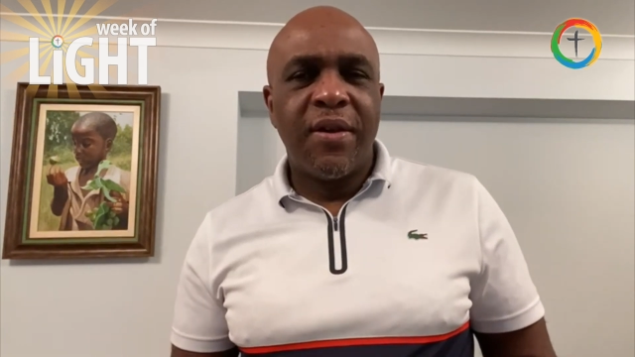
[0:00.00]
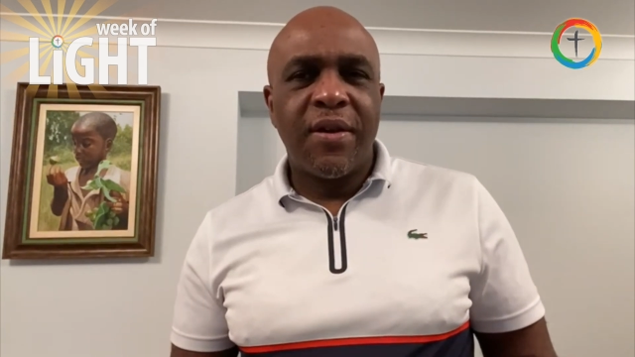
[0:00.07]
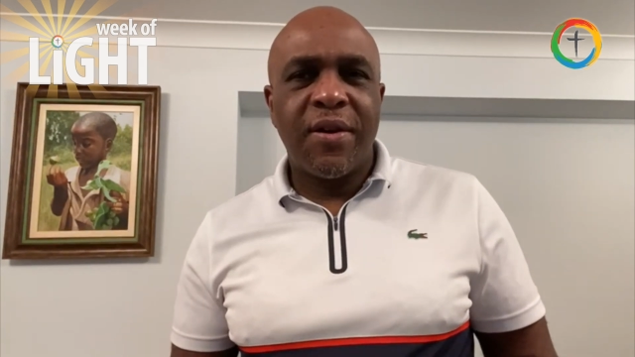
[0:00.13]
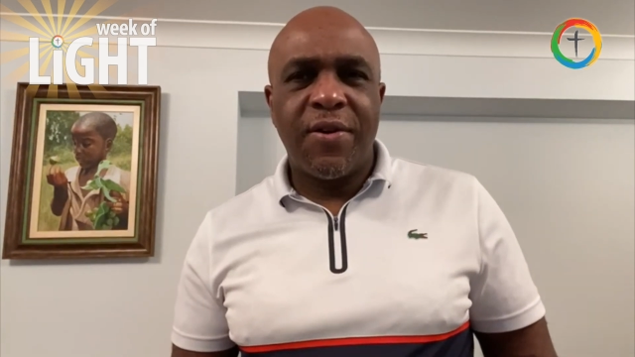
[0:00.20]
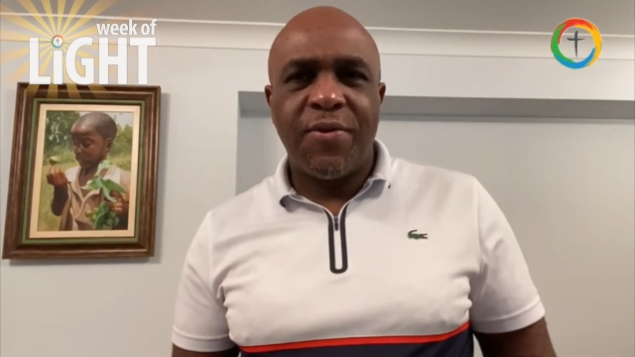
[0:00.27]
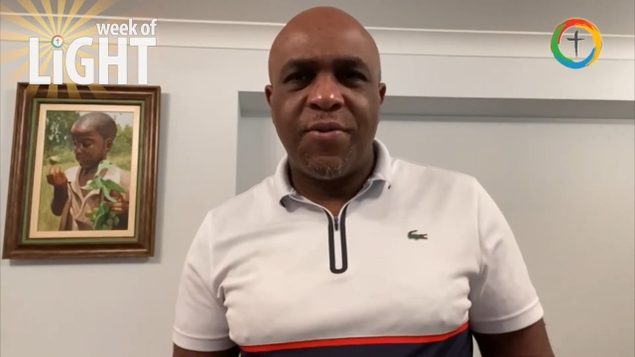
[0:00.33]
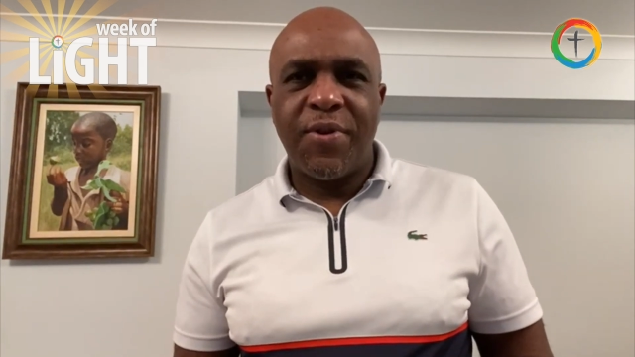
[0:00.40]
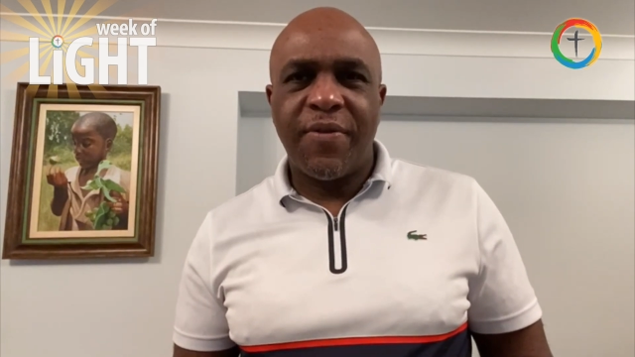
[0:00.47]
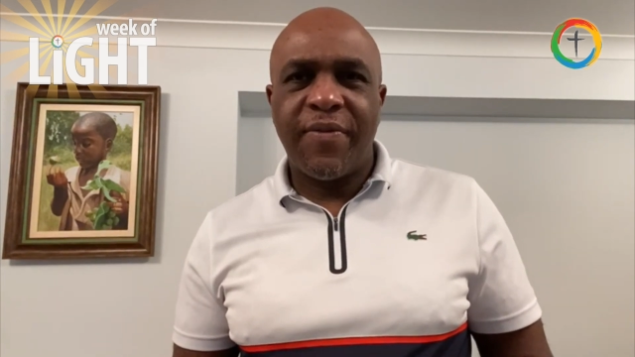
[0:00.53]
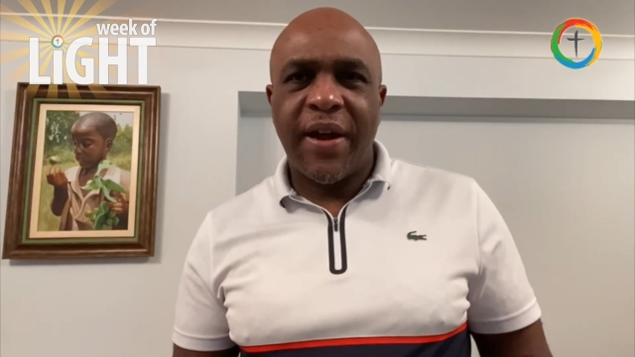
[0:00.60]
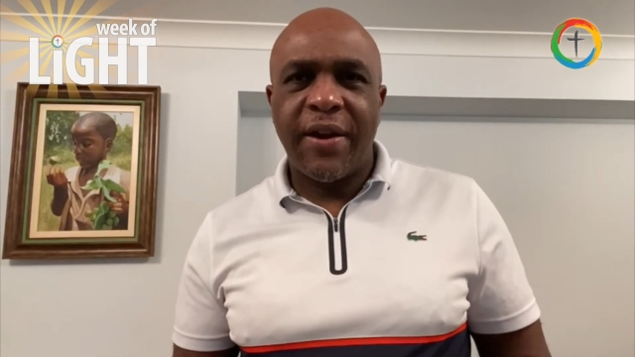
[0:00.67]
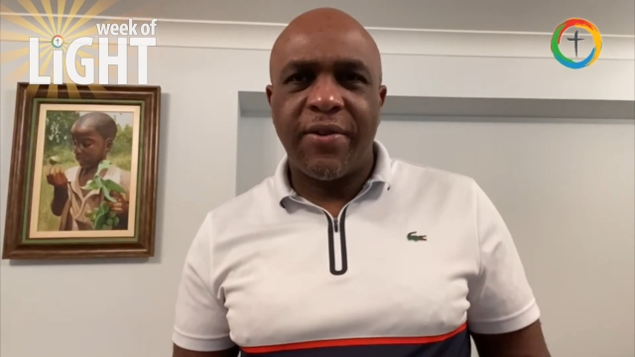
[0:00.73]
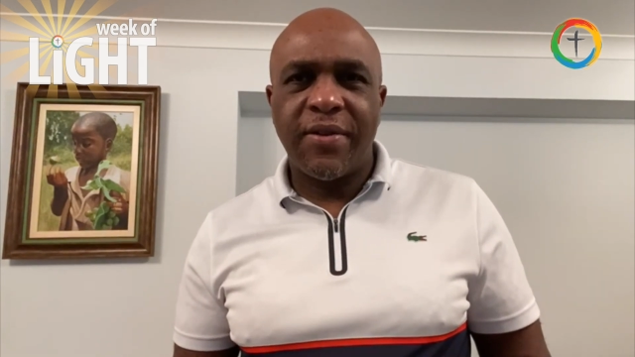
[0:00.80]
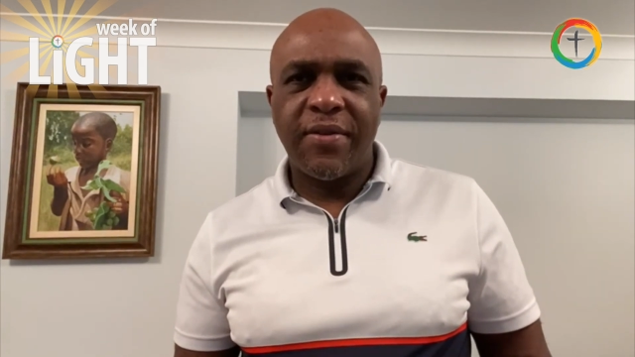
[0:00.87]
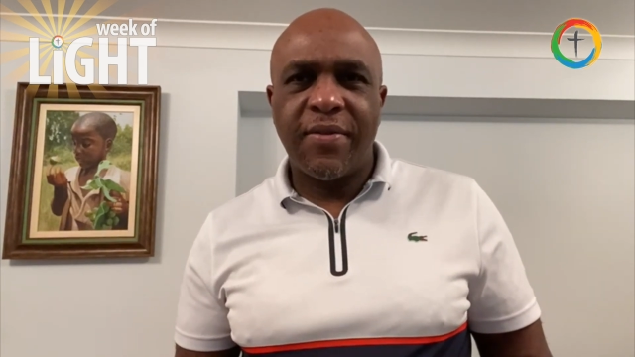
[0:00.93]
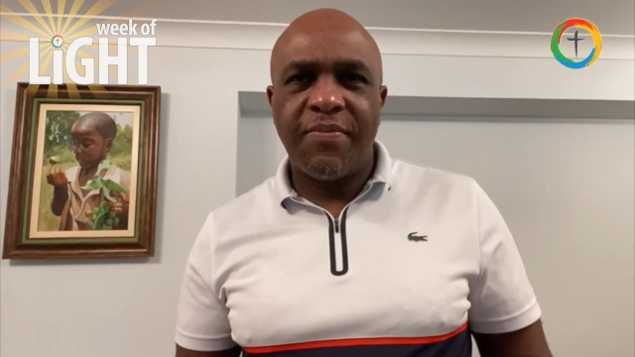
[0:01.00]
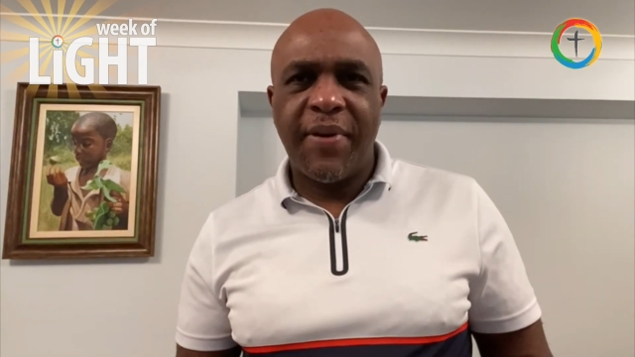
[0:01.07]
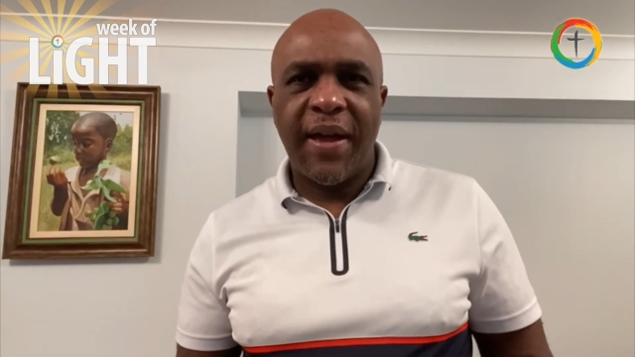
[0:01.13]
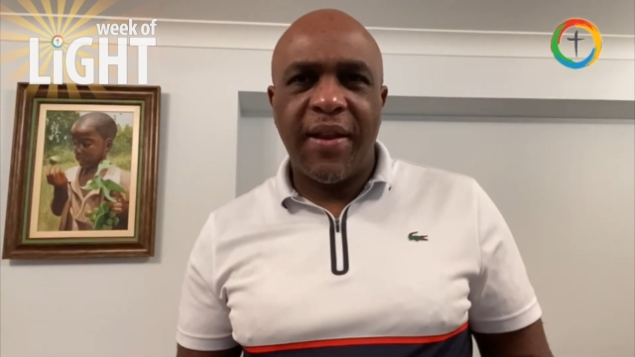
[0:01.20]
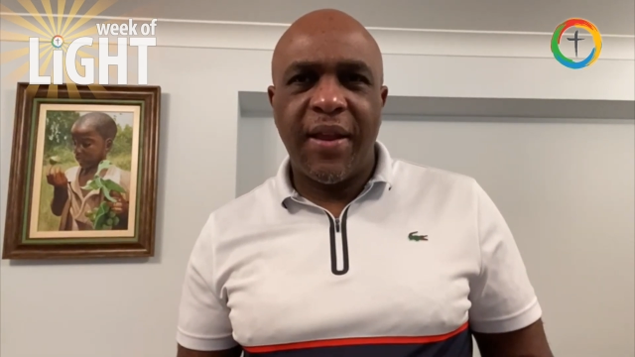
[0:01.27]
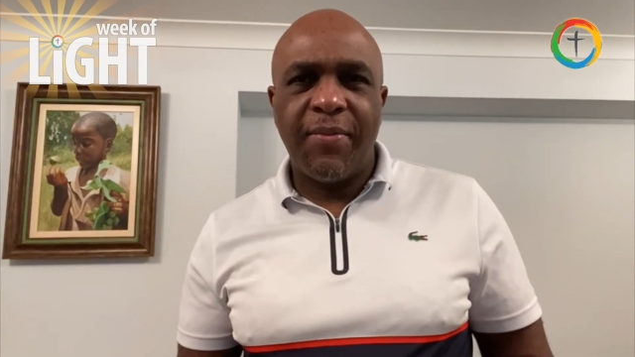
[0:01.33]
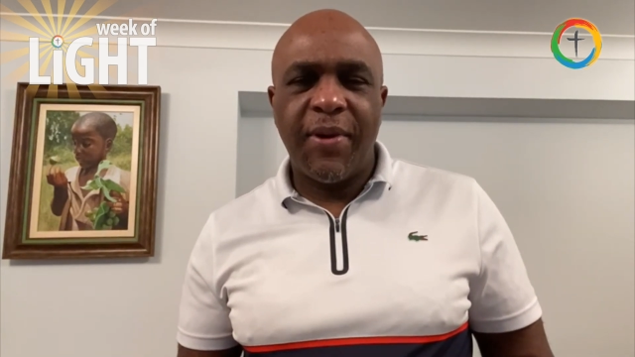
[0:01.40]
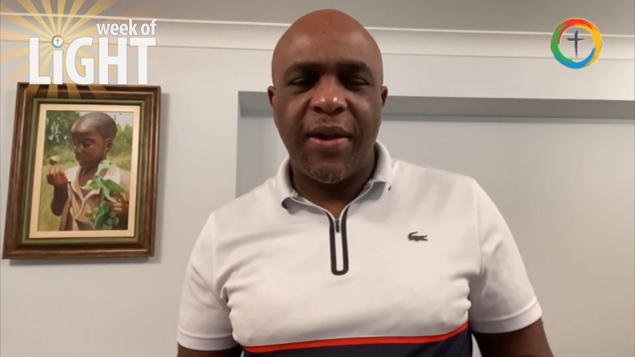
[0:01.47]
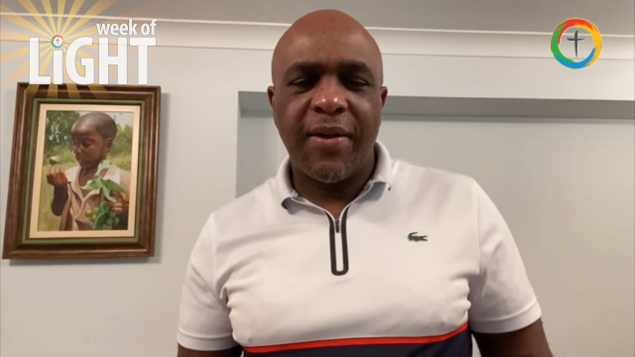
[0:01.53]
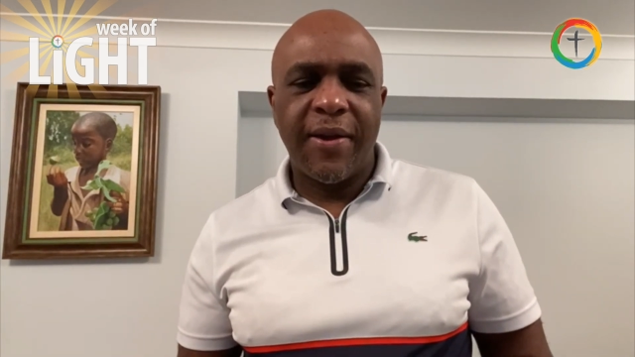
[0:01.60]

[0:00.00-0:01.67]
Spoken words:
coronavirus pandemic.